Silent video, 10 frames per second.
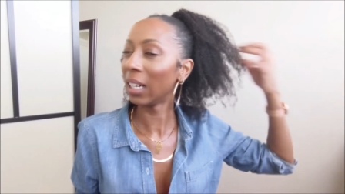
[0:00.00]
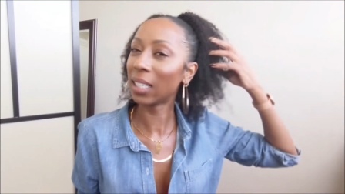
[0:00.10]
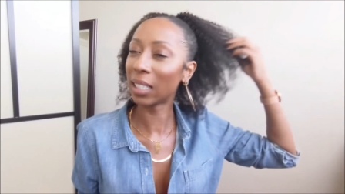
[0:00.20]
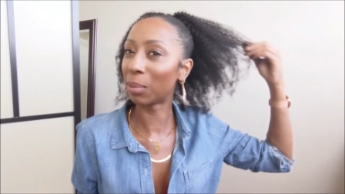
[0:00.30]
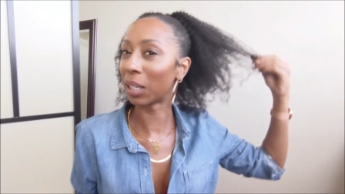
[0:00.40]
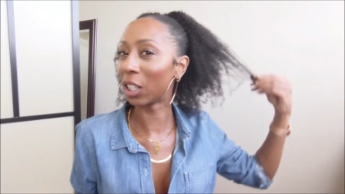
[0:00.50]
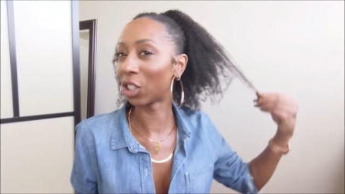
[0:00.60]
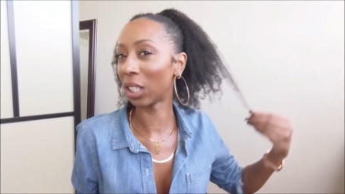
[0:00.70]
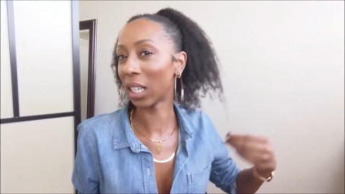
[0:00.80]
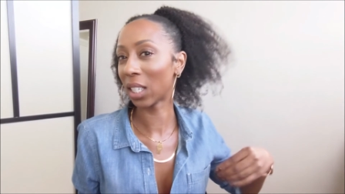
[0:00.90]
I need to deep
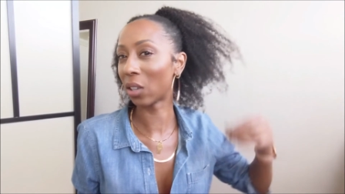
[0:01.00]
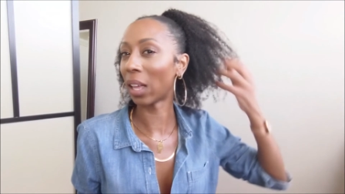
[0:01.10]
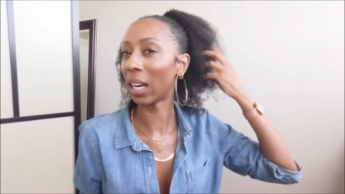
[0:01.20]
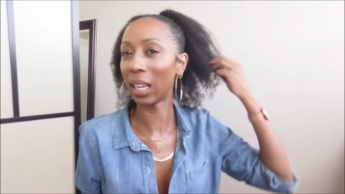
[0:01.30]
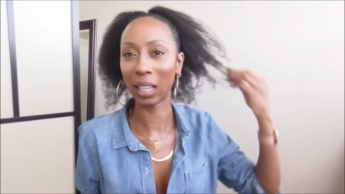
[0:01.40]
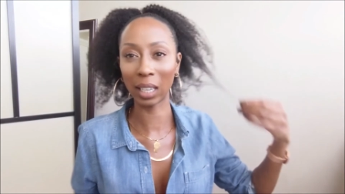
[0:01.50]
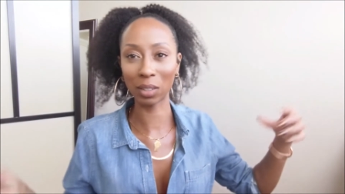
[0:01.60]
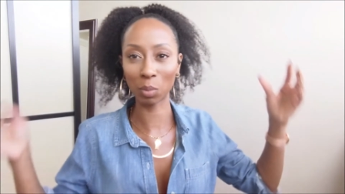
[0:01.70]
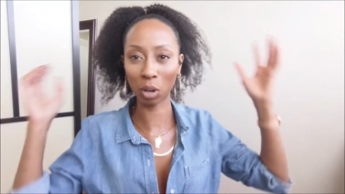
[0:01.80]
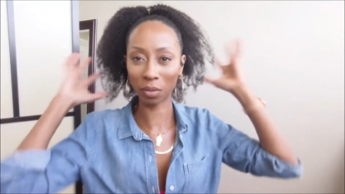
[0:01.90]
condition this so that it
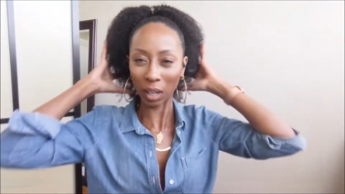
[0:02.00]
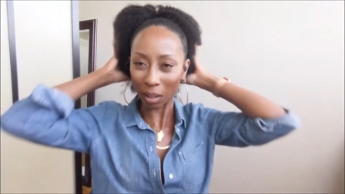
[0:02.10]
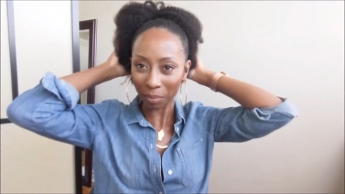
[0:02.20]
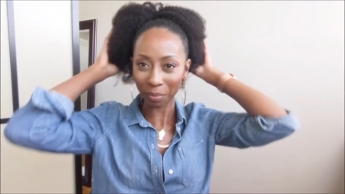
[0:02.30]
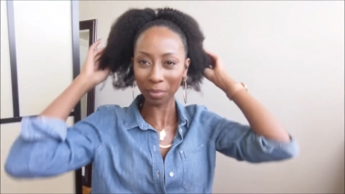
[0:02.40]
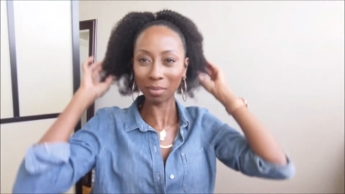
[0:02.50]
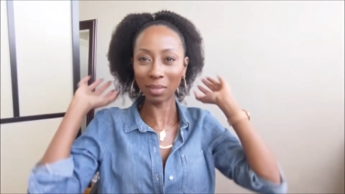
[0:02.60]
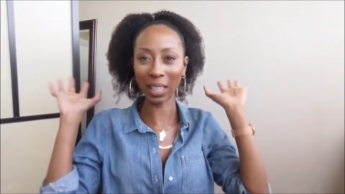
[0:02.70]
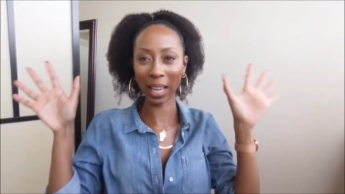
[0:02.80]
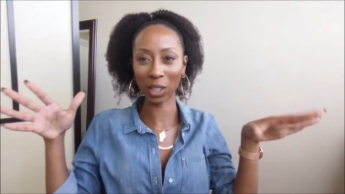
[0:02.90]
gives more of a
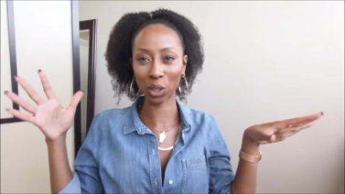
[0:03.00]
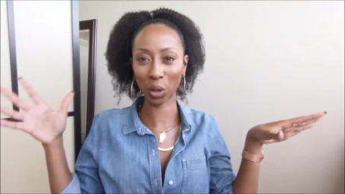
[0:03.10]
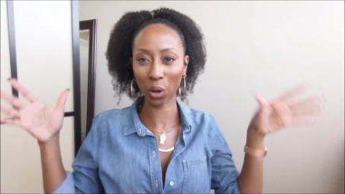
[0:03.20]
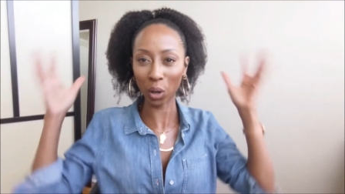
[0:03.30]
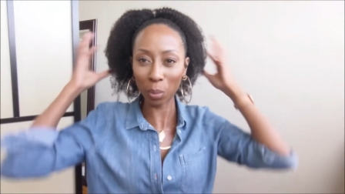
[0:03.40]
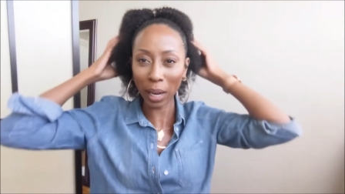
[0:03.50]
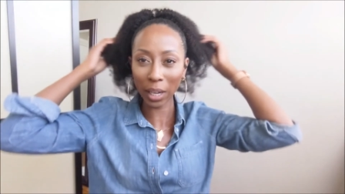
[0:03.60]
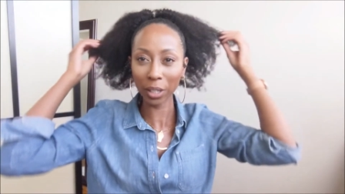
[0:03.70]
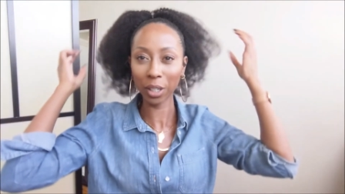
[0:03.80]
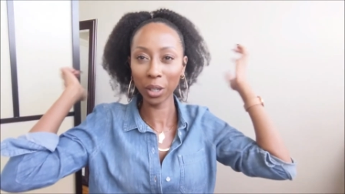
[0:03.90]
nice curl
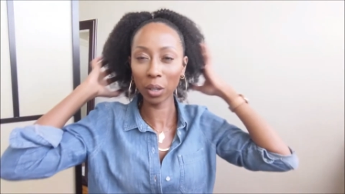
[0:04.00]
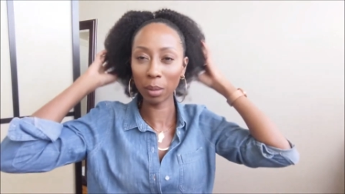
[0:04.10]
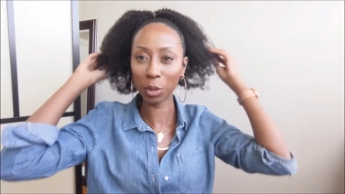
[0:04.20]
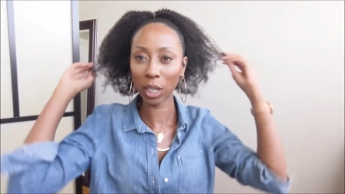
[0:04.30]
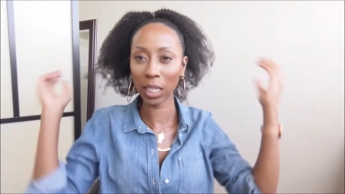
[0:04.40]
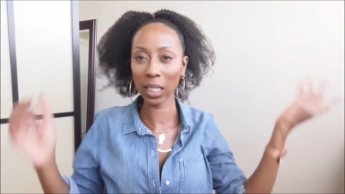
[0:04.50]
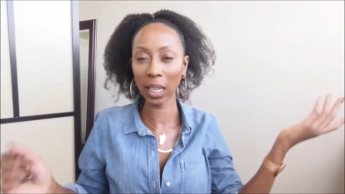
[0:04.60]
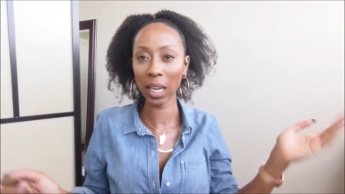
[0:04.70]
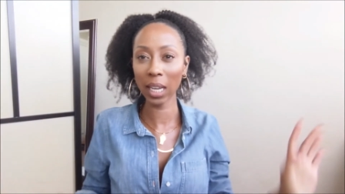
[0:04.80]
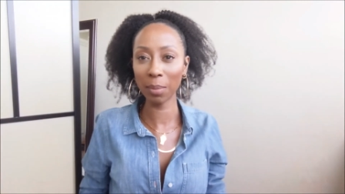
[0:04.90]
pattern, you know what I'm trying to
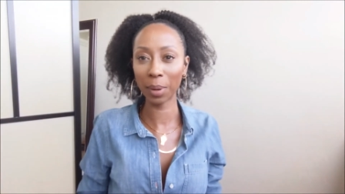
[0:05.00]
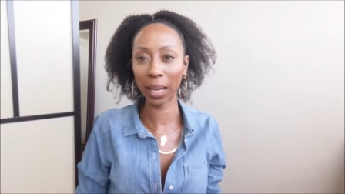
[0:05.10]
say?